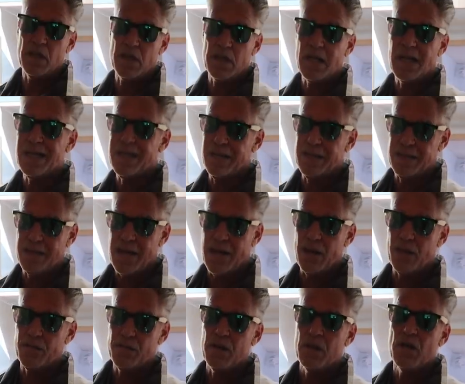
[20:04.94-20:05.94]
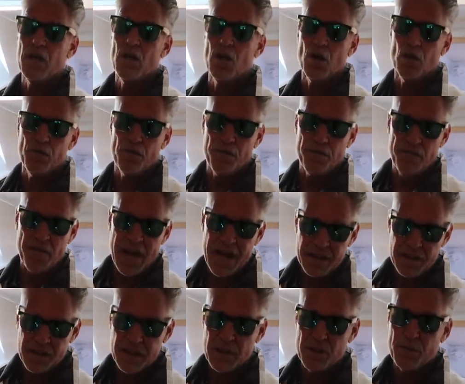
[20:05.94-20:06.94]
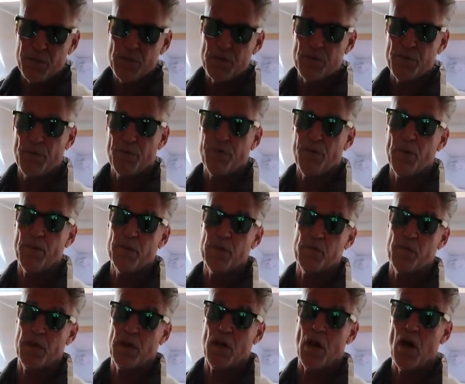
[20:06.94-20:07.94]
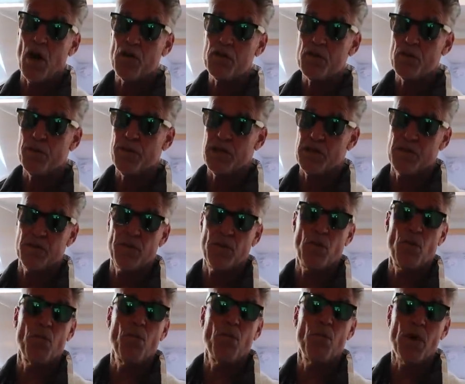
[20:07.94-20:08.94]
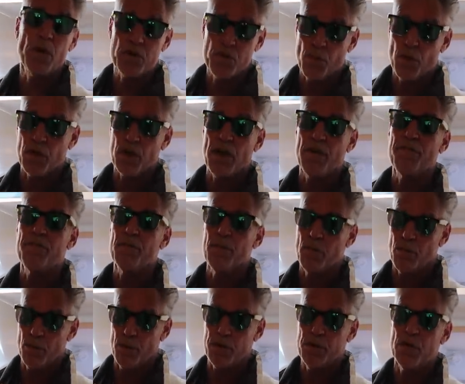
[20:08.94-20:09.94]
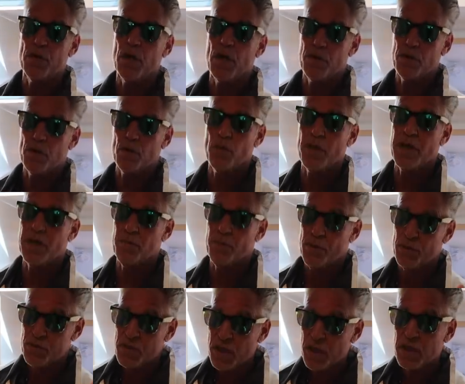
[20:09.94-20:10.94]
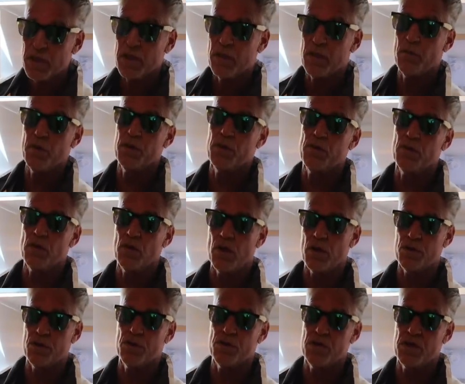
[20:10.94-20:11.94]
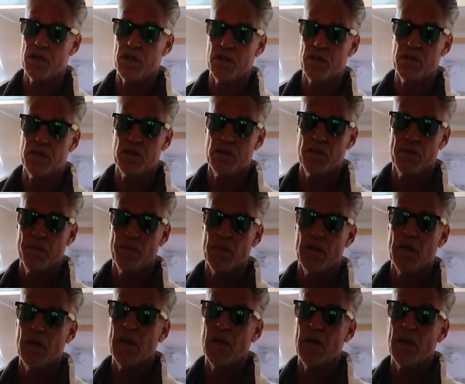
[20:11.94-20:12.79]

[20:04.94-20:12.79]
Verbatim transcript: to cut it down, vastly improves performance, but it also makes the boat much more comfortable when you're underway, and particularly when you're in larger seas. Yeah.